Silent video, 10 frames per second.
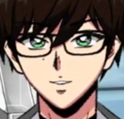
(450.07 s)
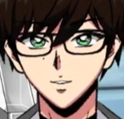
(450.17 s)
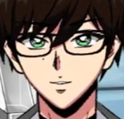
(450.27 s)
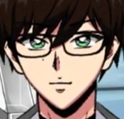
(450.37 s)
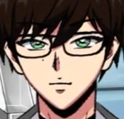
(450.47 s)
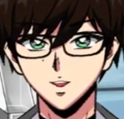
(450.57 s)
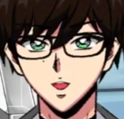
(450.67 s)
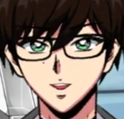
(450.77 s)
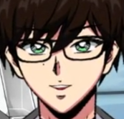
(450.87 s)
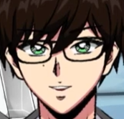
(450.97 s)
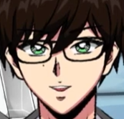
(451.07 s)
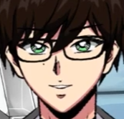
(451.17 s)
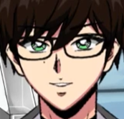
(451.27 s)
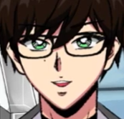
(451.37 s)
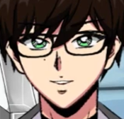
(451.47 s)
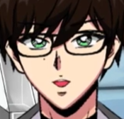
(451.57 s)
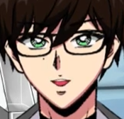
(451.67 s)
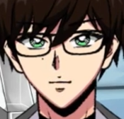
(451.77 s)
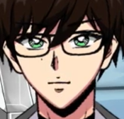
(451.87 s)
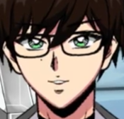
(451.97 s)
Though, do keep
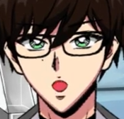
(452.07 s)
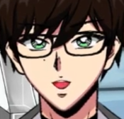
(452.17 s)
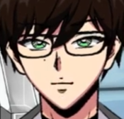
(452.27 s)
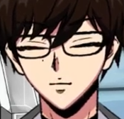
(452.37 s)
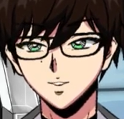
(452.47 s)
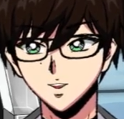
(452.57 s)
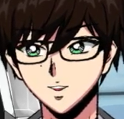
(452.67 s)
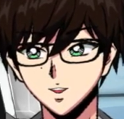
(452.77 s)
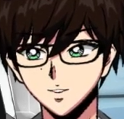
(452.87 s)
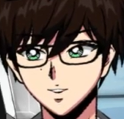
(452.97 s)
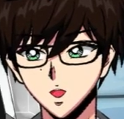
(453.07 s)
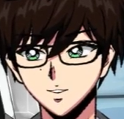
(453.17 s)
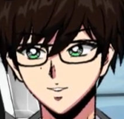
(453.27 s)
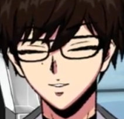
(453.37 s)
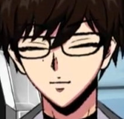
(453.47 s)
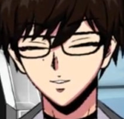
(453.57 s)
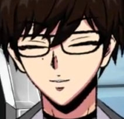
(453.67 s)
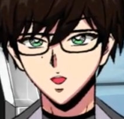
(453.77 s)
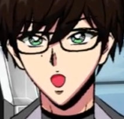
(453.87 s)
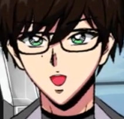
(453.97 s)
in mind, if your opponent's field
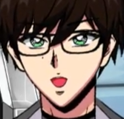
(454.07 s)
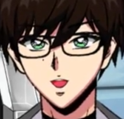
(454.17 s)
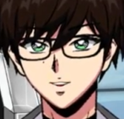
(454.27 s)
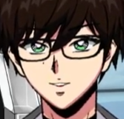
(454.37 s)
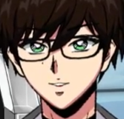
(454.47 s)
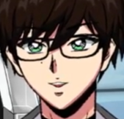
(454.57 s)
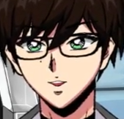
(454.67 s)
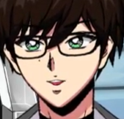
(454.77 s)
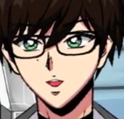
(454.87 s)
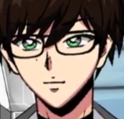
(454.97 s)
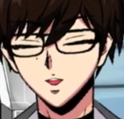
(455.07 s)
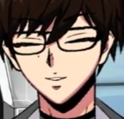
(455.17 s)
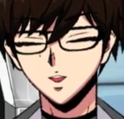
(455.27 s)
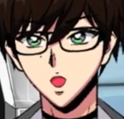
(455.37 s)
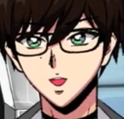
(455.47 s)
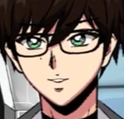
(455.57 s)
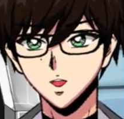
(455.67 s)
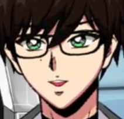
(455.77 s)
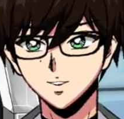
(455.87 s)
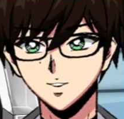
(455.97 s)
has only purple
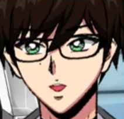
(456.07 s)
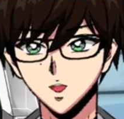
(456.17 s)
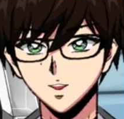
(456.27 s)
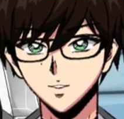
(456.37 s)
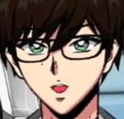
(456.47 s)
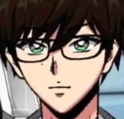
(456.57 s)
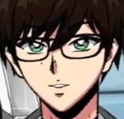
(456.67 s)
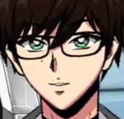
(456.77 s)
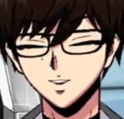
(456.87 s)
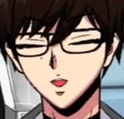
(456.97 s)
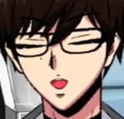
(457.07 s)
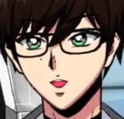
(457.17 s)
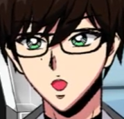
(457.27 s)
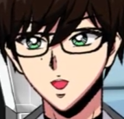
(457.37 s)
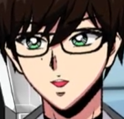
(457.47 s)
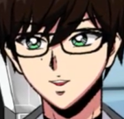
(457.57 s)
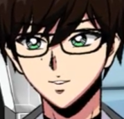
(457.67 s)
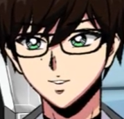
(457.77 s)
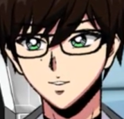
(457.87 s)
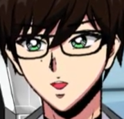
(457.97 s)
armor, then this won't destroy anything
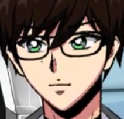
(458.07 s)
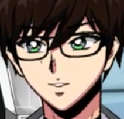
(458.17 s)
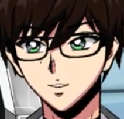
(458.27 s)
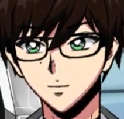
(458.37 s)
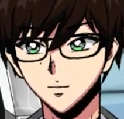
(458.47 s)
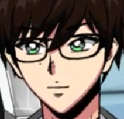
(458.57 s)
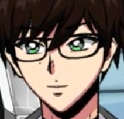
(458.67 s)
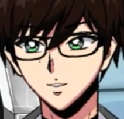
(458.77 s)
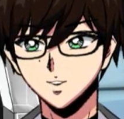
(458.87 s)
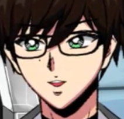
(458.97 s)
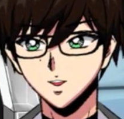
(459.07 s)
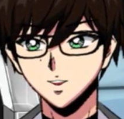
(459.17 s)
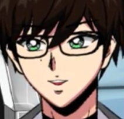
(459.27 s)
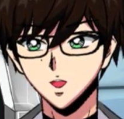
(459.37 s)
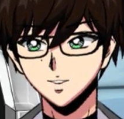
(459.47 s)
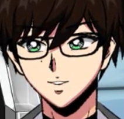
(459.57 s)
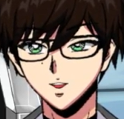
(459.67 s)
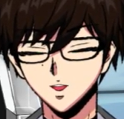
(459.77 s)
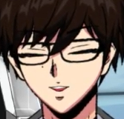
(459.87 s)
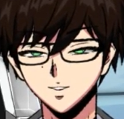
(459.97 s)
from them. So do
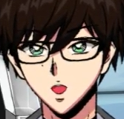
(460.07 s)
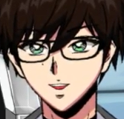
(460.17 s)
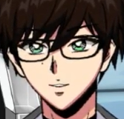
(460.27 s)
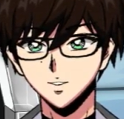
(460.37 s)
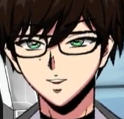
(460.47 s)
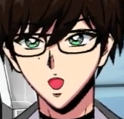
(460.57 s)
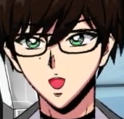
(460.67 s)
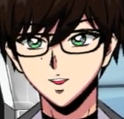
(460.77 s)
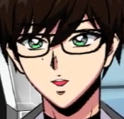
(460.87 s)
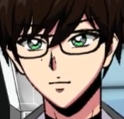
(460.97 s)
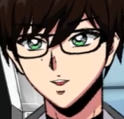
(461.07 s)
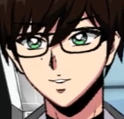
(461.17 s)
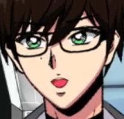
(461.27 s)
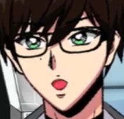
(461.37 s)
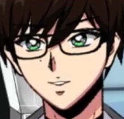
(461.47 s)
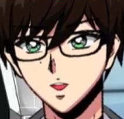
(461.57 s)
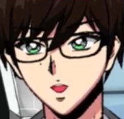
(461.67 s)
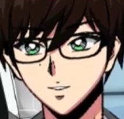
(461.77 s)
not use it when there's only purple armor.